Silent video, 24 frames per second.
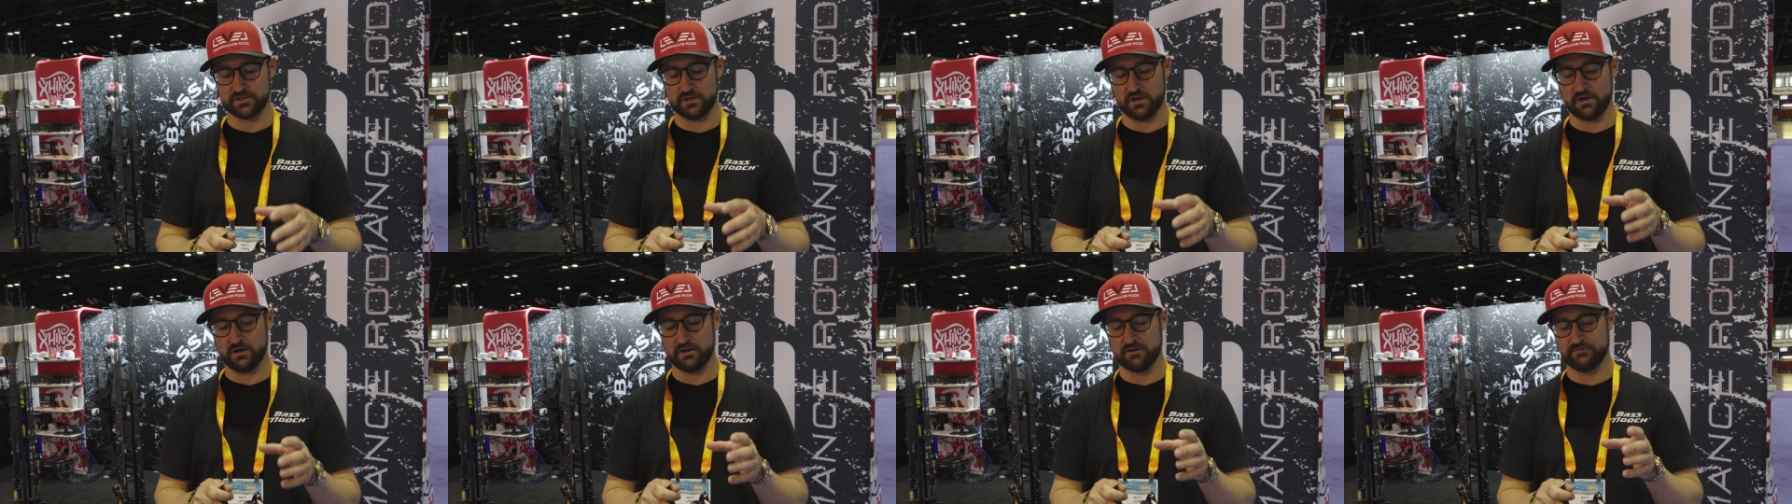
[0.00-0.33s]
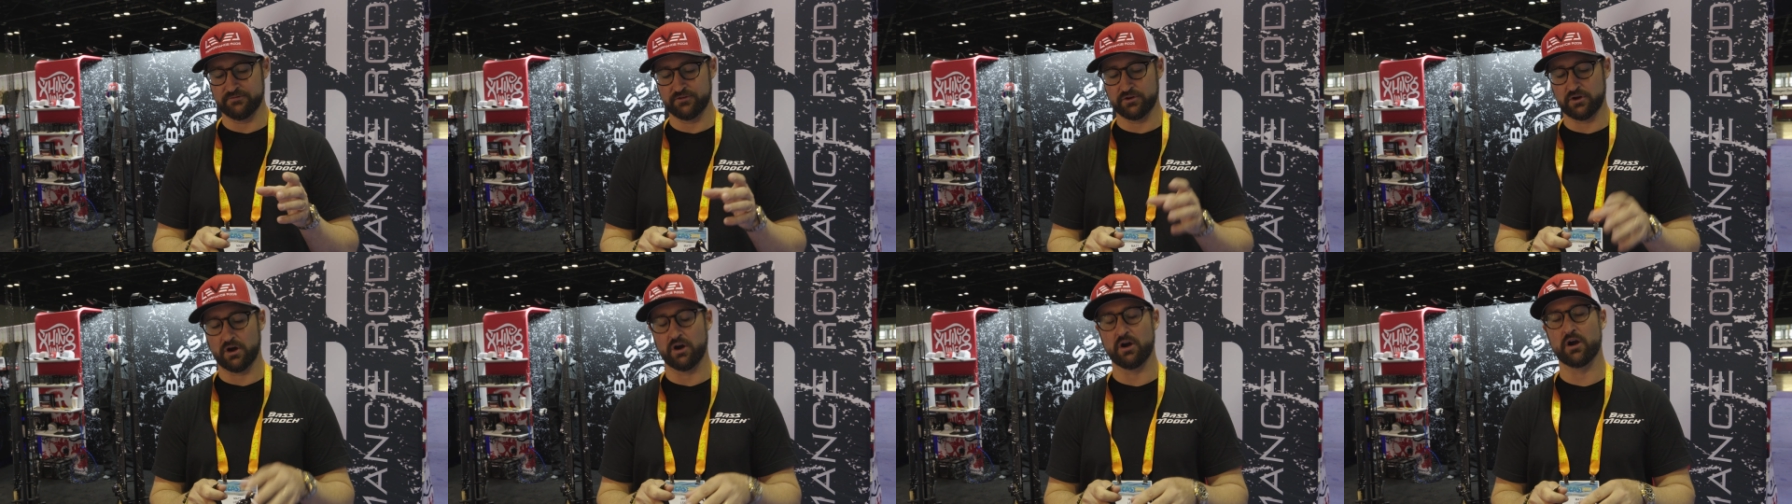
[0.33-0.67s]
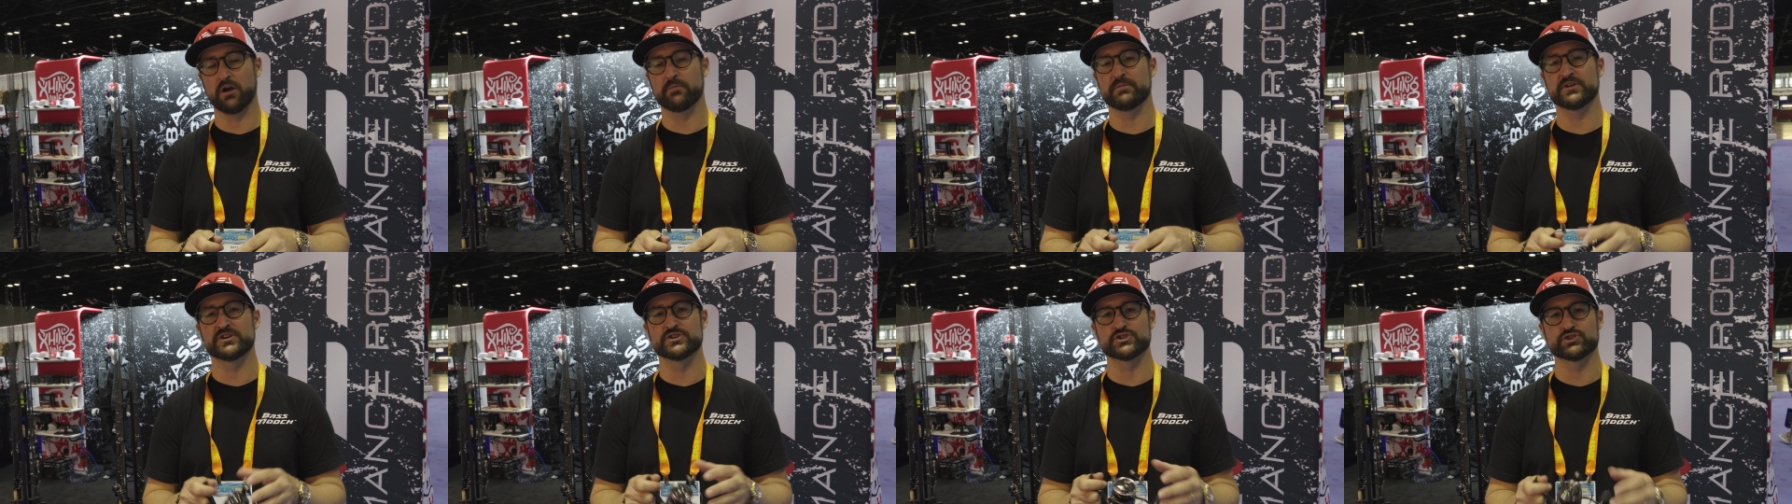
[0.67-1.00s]
of
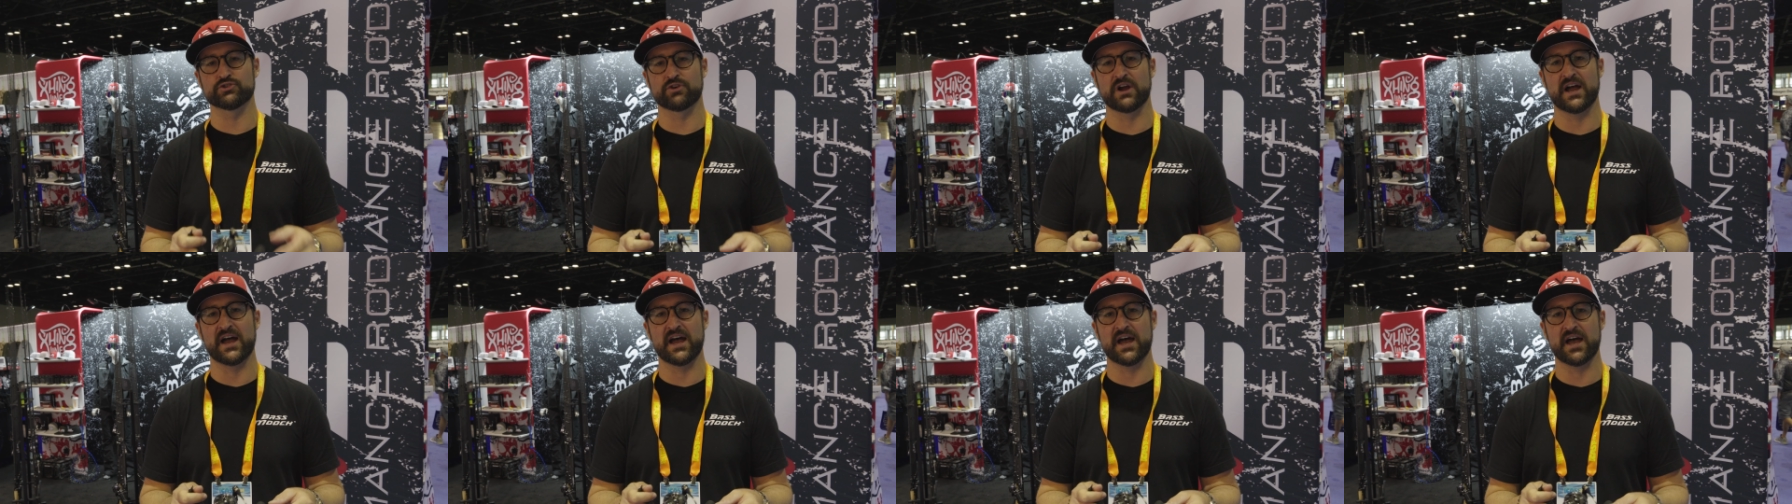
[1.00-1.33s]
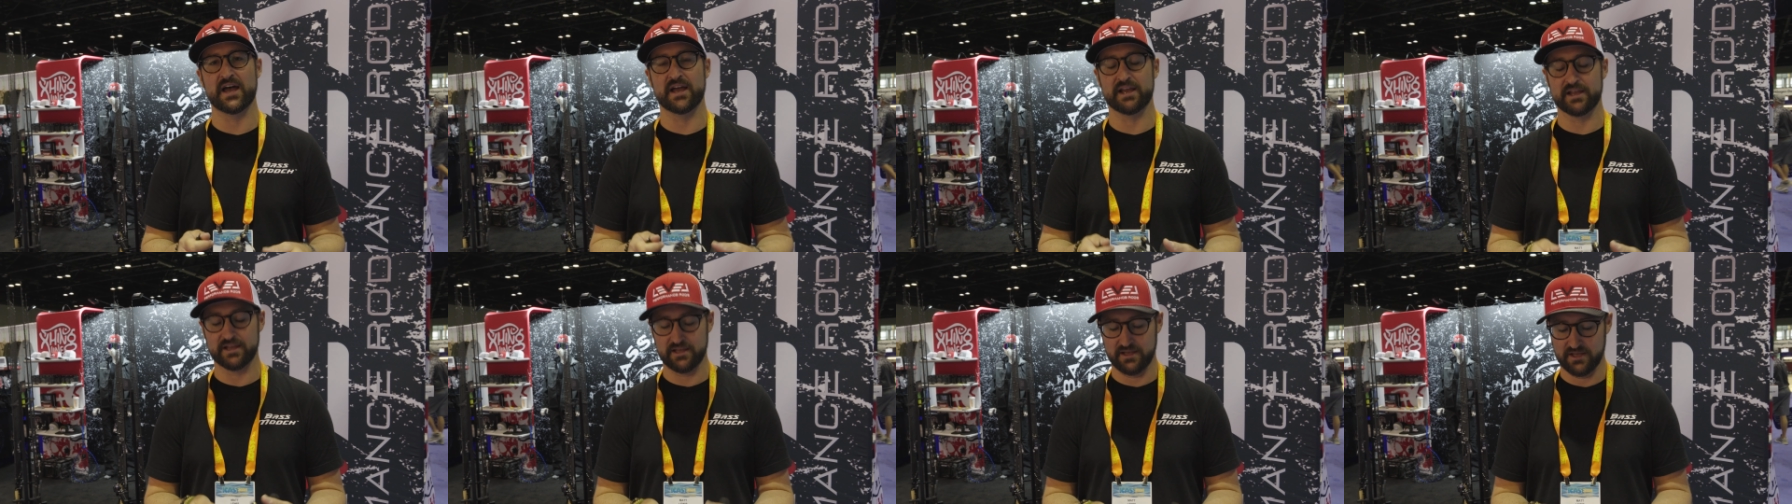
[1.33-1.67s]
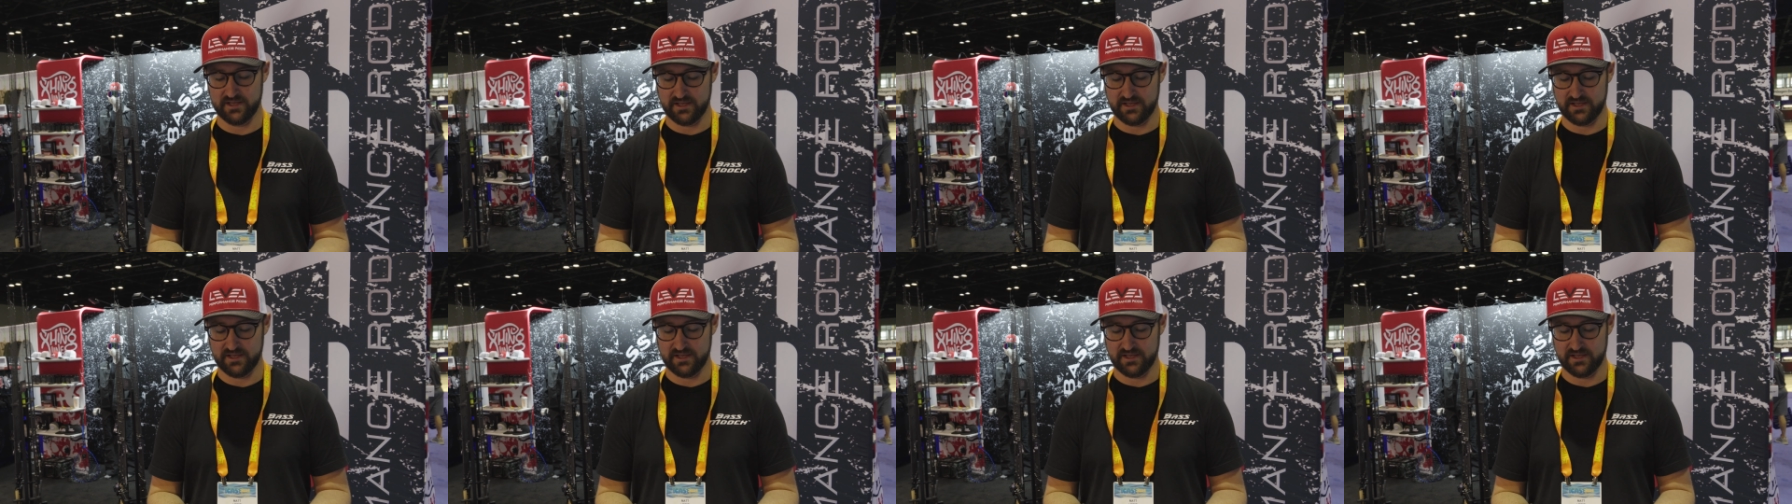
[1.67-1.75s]
carbon drag